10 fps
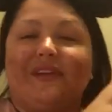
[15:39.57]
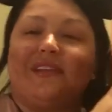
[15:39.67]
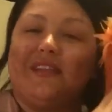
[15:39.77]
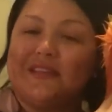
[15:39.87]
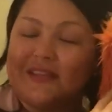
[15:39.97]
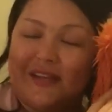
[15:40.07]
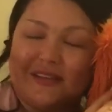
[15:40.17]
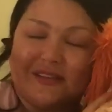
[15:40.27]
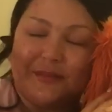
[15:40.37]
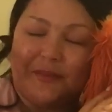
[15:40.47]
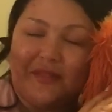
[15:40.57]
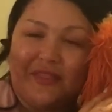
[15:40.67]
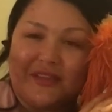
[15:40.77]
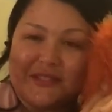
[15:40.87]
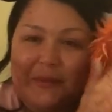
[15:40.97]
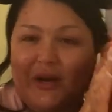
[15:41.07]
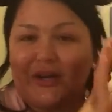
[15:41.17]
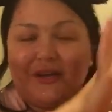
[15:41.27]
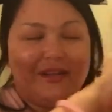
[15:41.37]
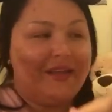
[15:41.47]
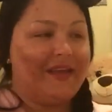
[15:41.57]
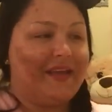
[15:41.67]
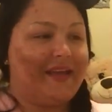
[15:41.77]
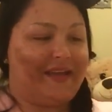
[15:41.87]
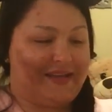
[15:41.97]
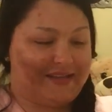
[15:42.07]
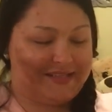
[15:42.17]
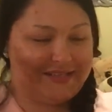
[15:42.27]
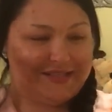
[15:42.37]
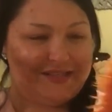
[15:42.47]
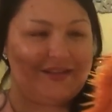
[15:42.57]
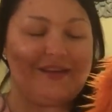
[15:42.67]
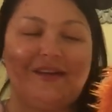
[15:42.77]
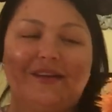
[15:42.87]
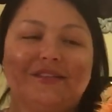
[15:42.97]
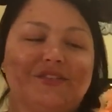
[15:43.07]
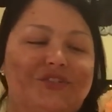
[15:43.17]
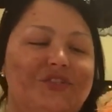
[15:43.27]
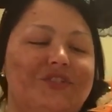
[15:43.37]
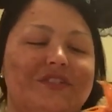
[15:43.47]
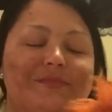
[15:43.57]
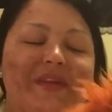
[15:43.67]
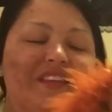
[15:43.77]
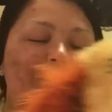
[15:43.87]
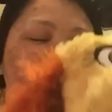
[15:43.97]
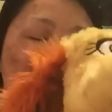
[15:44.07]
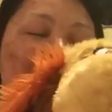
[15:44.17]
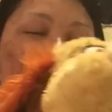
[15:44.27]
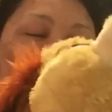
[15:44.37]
like this, and I sleep on this part, and oh, she just makes me sleep so